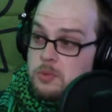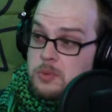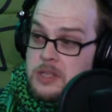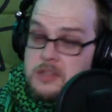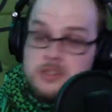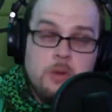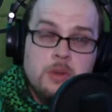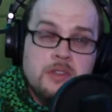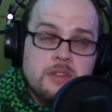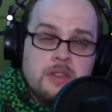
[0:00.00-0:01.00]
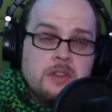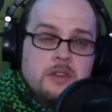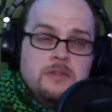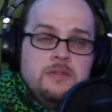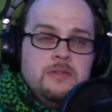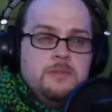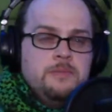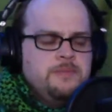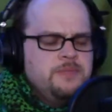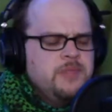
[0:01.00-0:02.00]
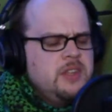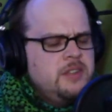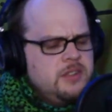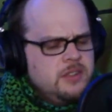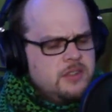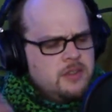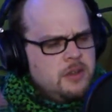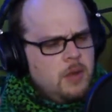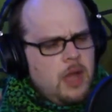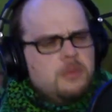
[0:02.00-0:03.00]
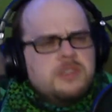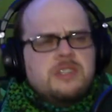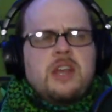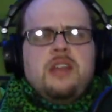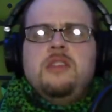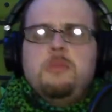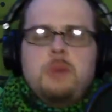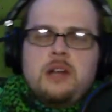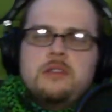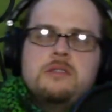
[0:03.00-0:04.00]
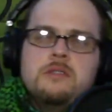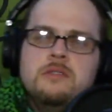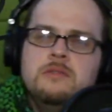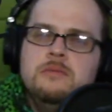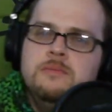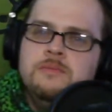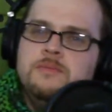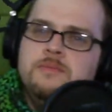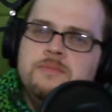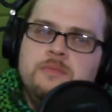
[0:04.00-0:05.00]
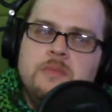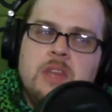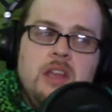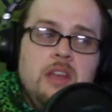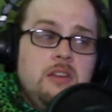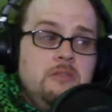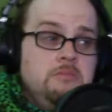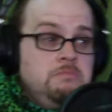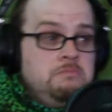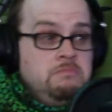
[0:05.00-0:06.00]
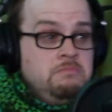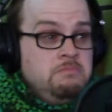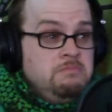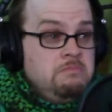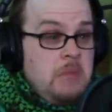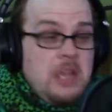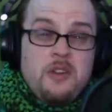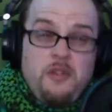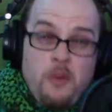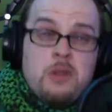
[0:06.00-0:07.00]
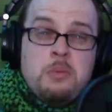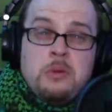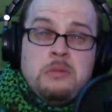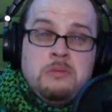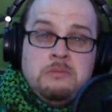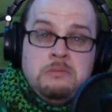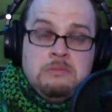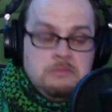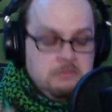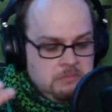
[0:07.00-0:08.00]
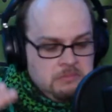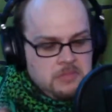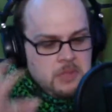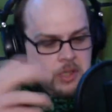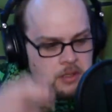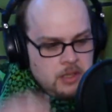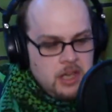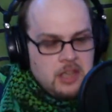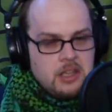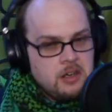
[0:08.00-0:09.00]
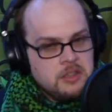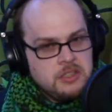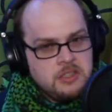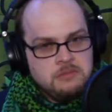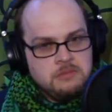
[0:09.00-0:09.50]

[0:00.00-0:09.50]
is going to think of. Like, just go outside the box and make it affordable. And I guarantee